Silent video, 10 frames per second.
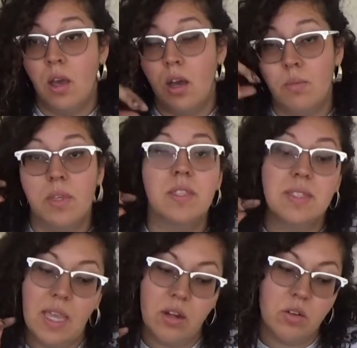
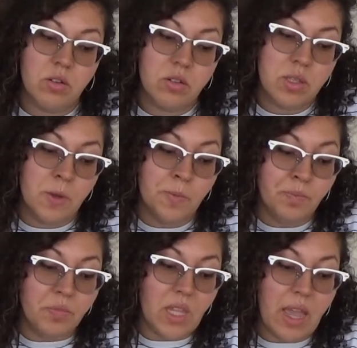containers.
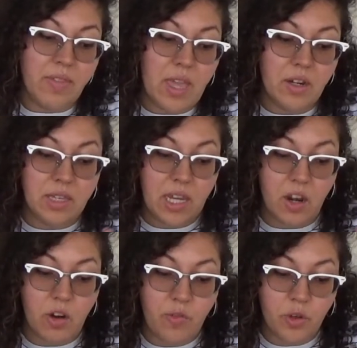And then
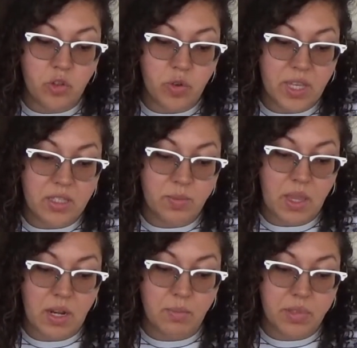careful
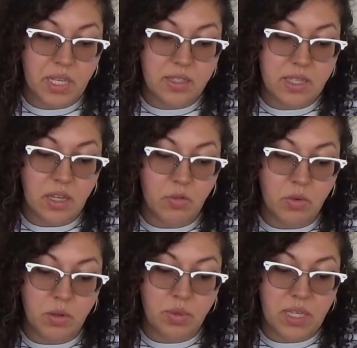transplant planting
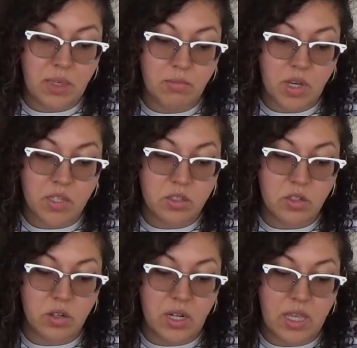would be
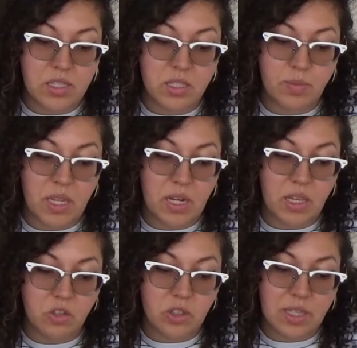mustard and
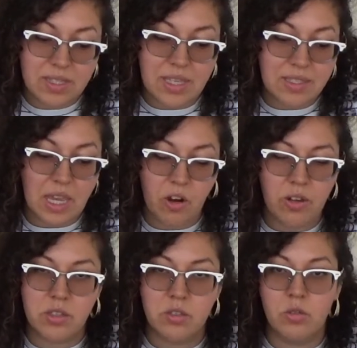spinach. This says
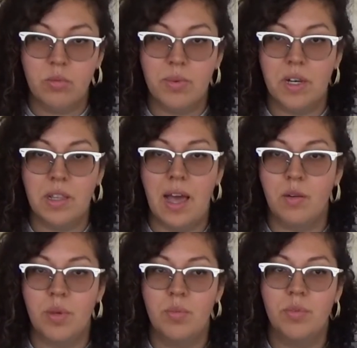carrots too, but a lot
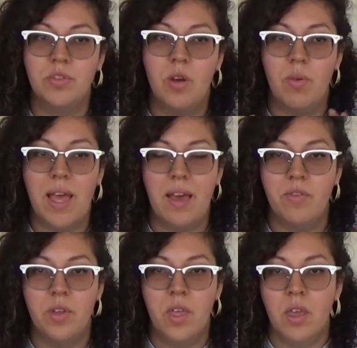of people don't
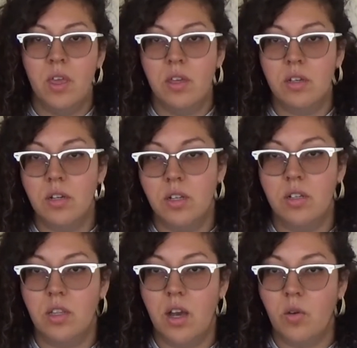have
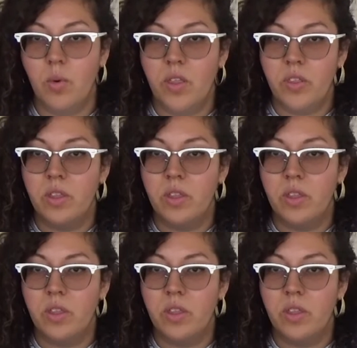good luck with